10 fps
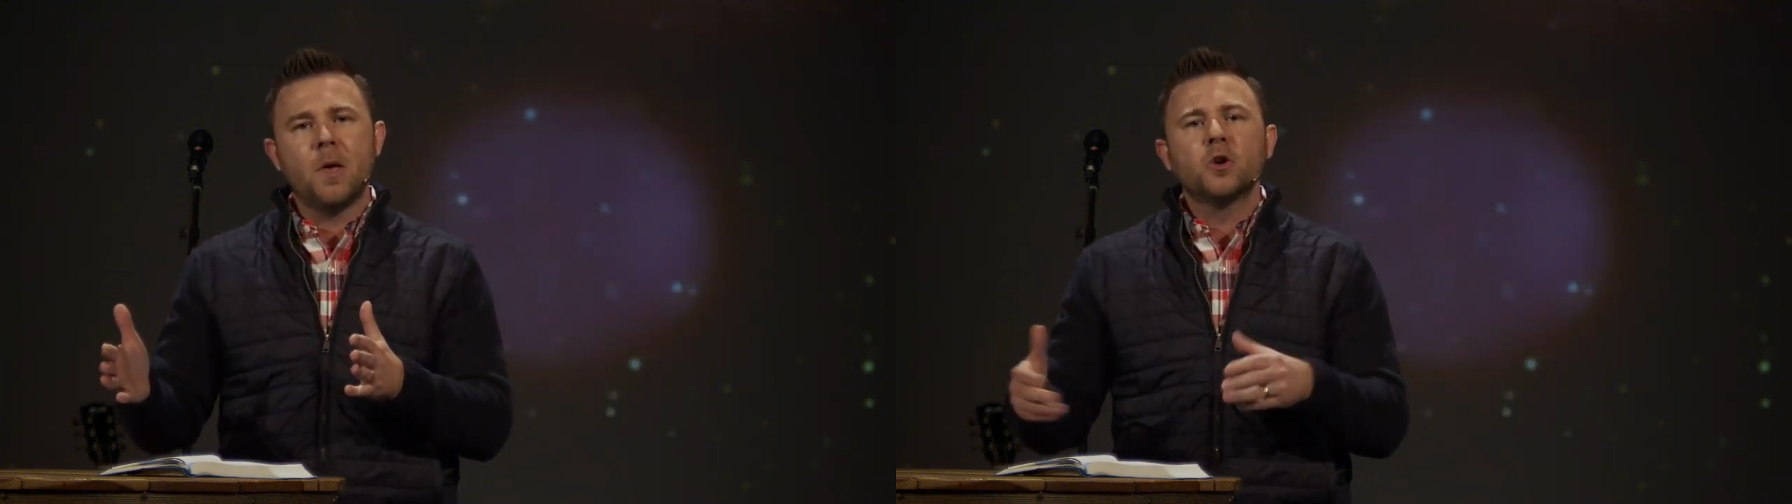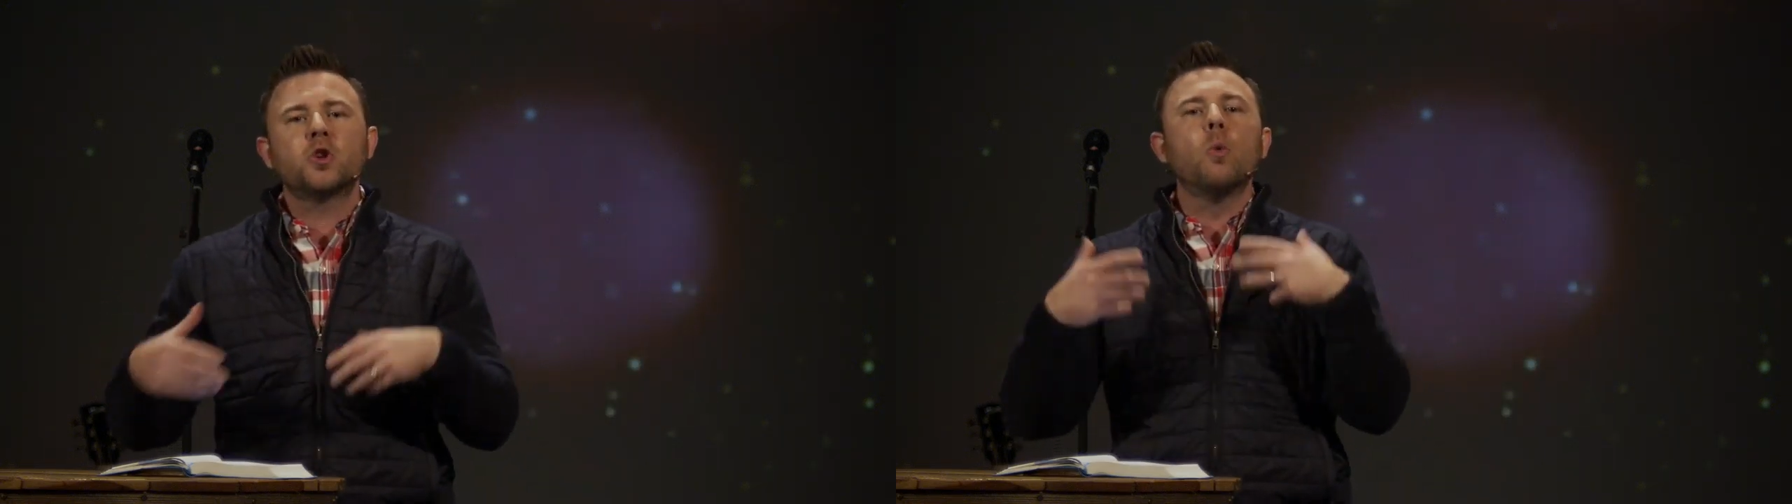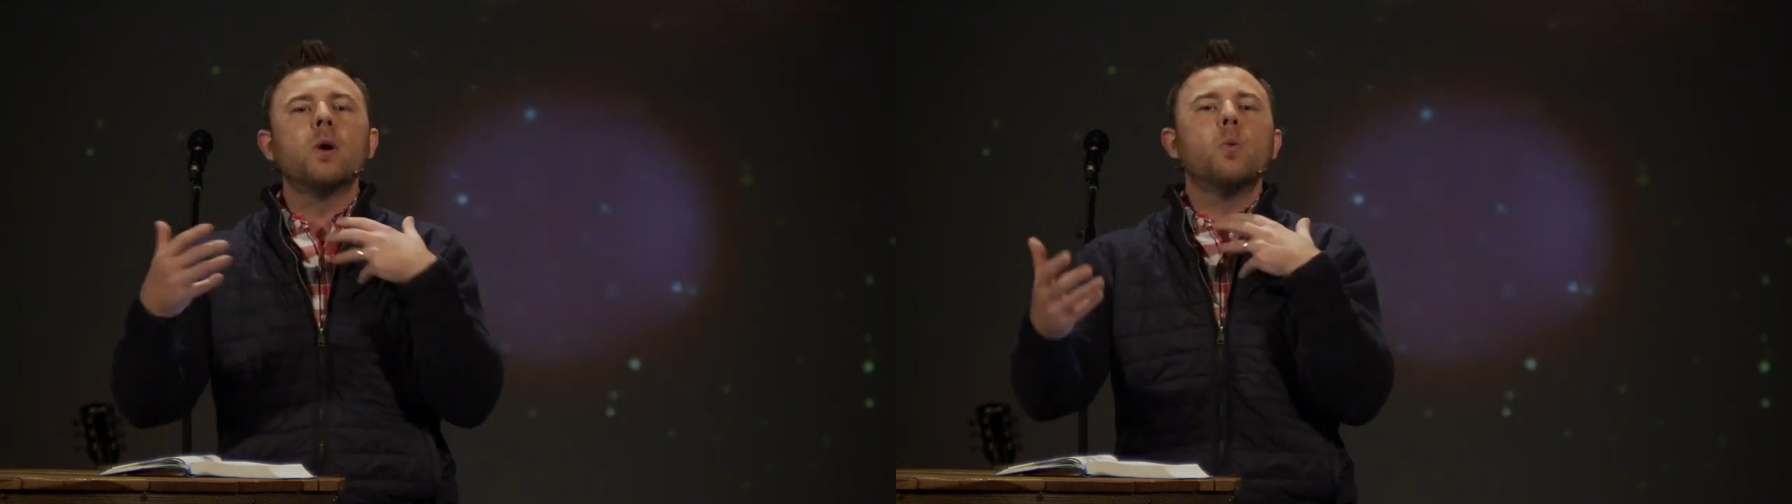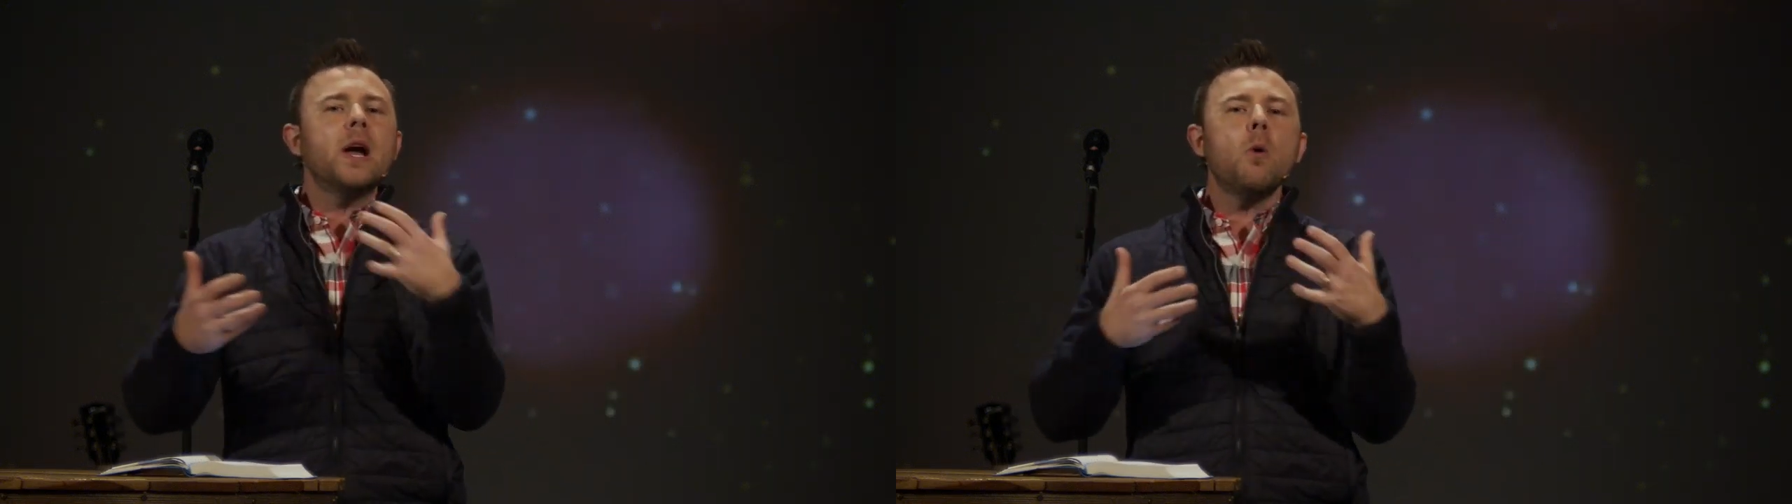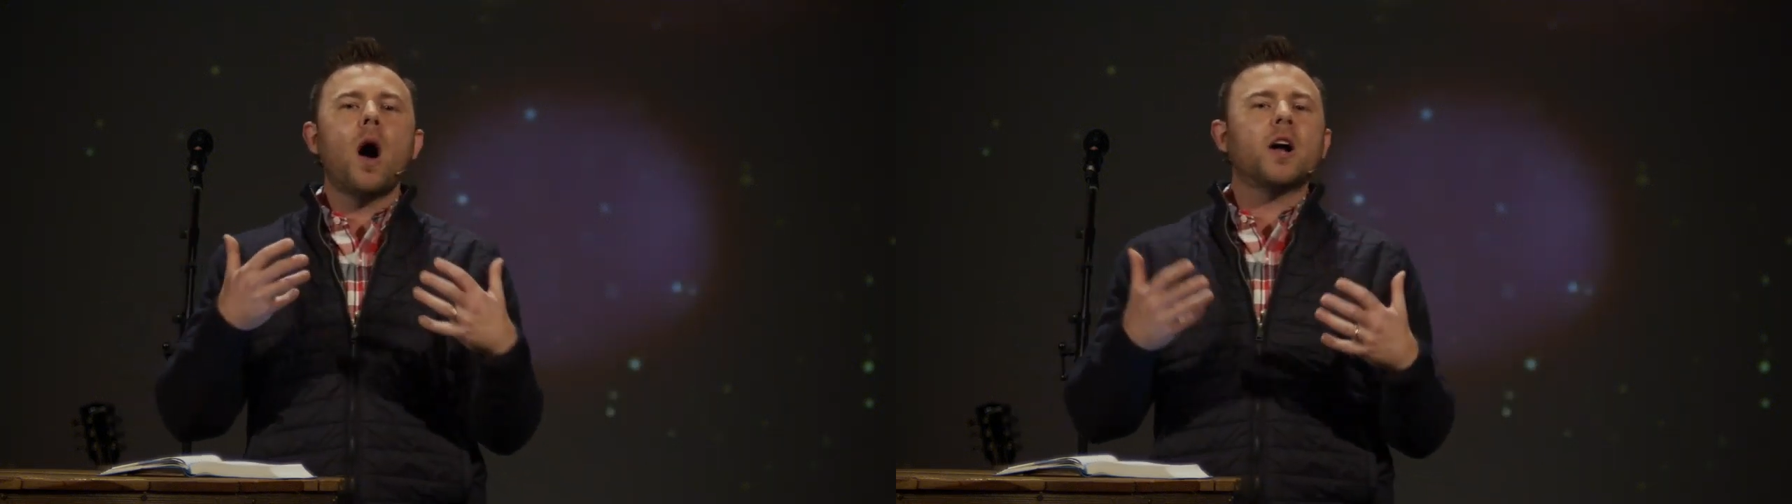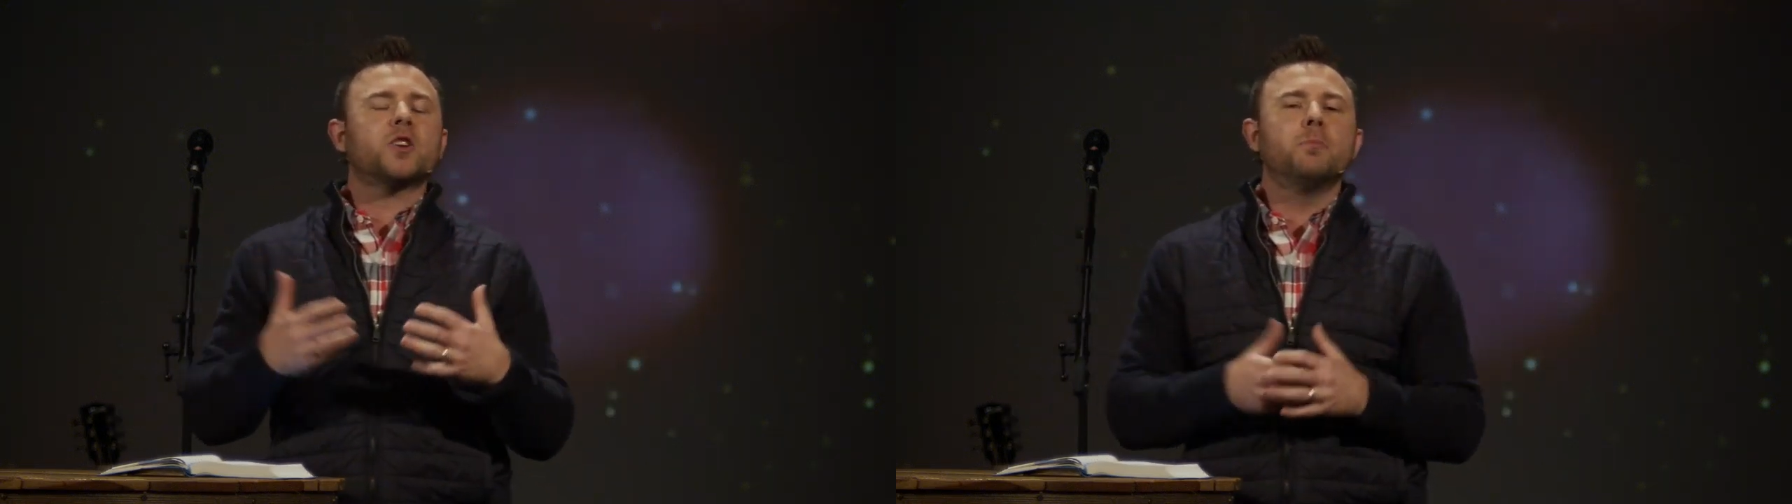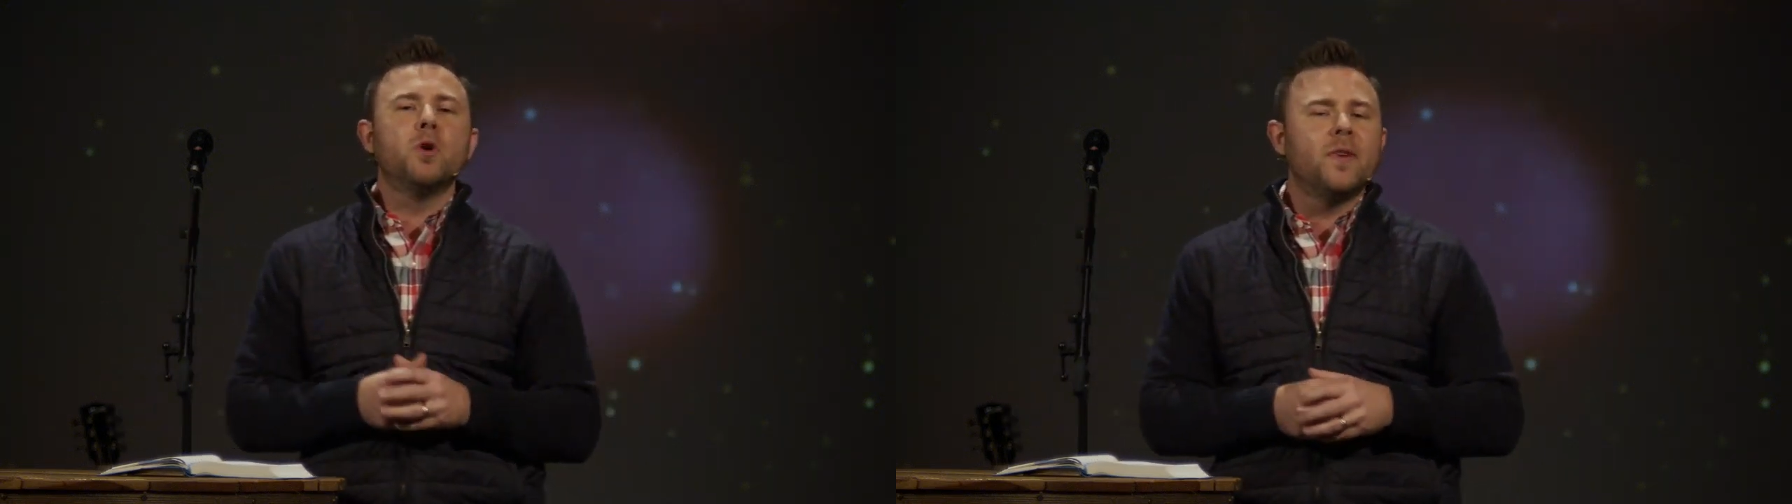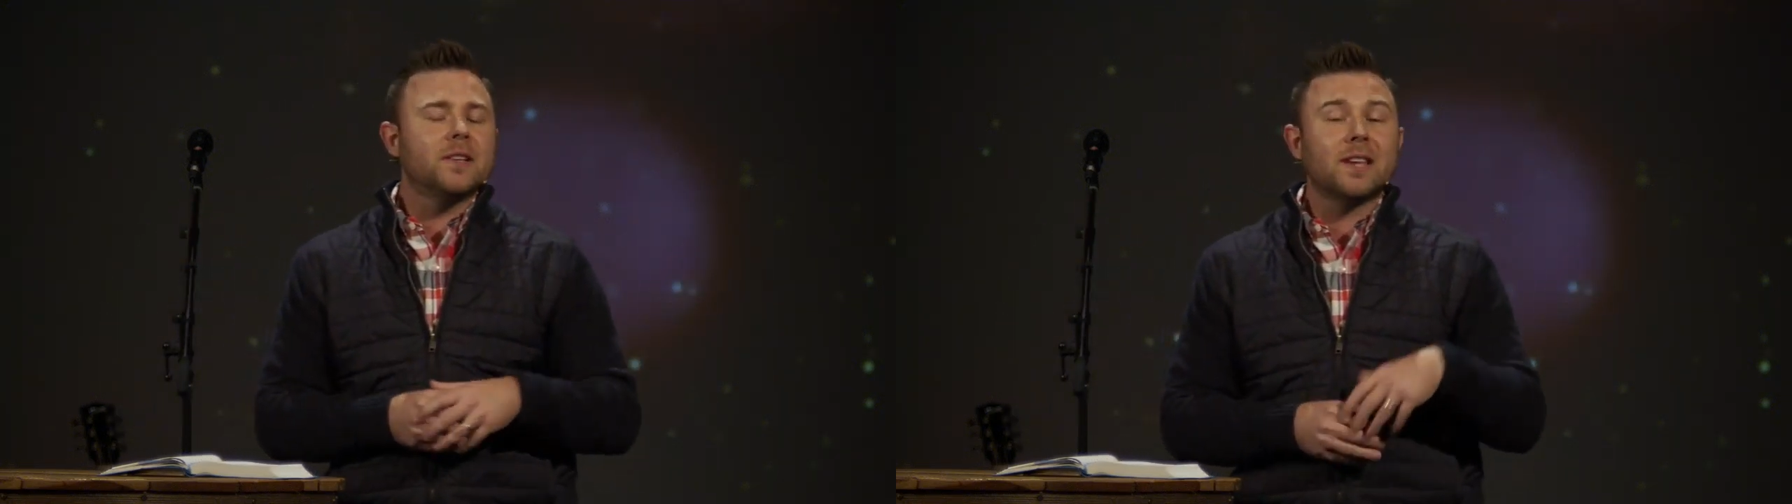So when we watch movies